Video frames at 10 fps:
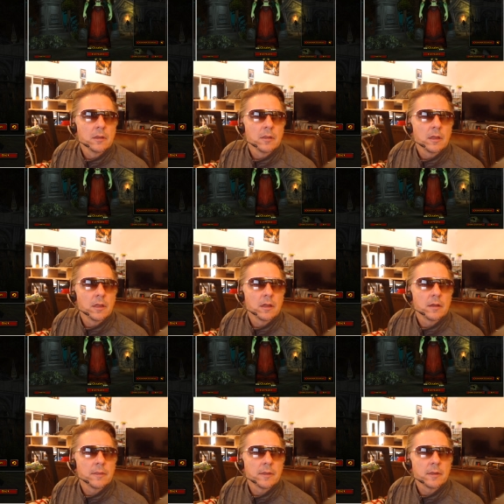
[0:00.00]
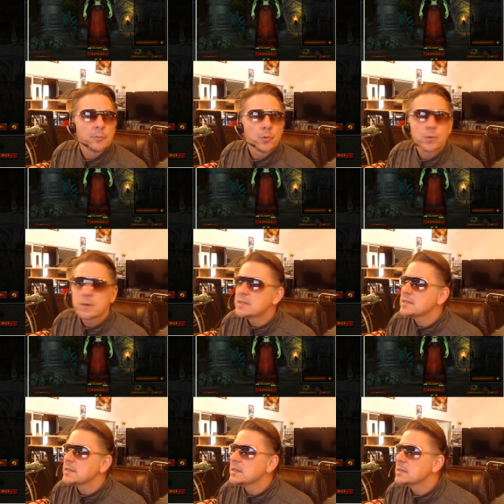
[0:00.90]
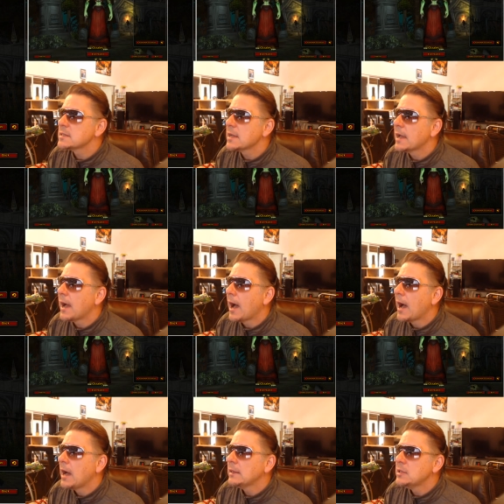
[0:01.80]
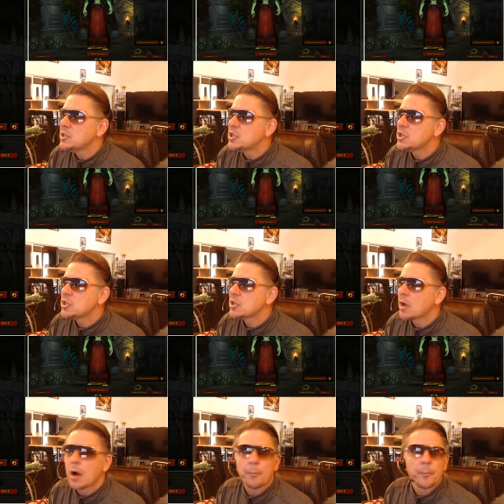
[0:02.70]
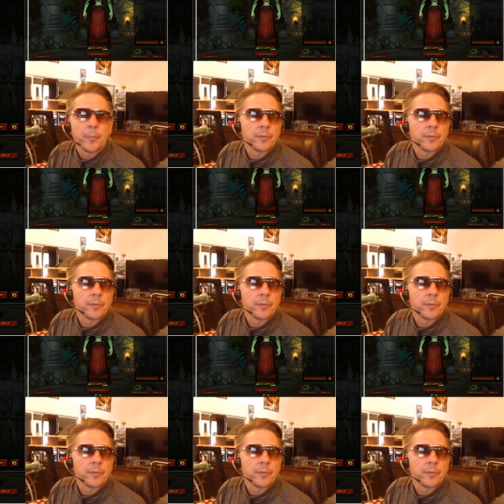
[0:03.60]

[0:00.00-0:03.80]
The priest is Ali Shop.